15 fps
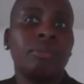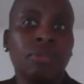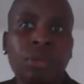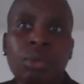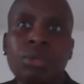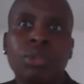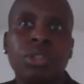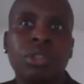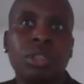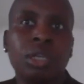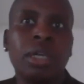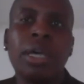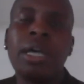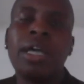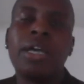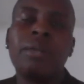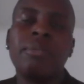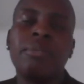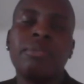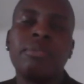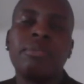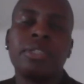unfortunate
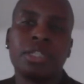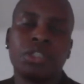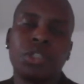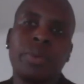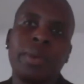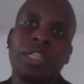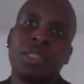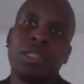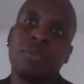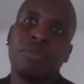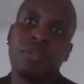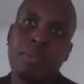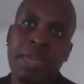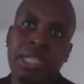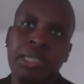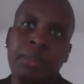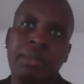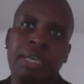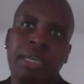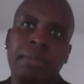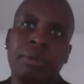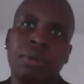situation for many
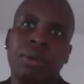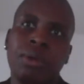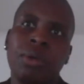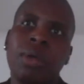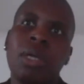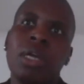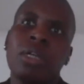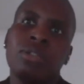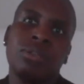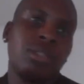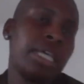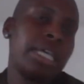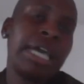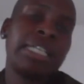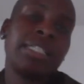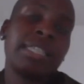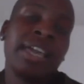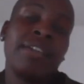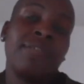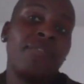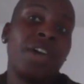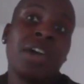people as
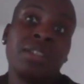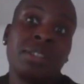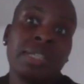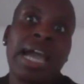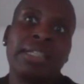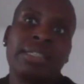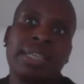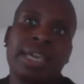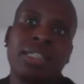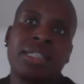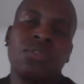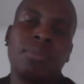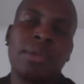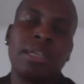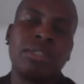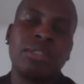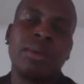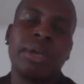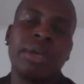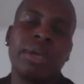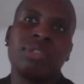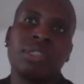their first access for mental
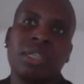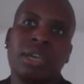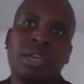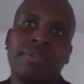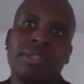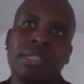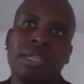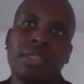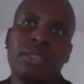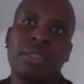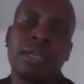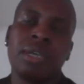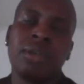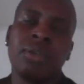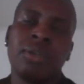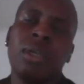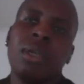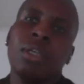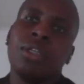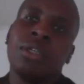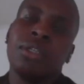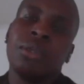health services. So,
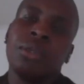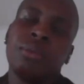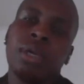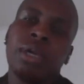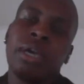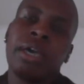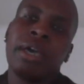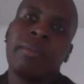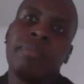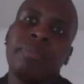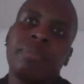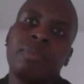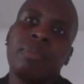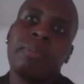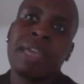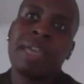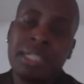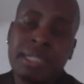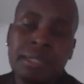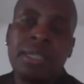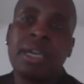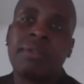you know,
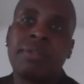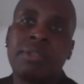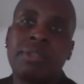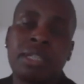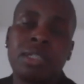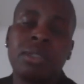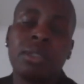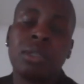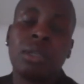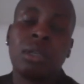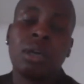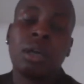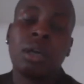many services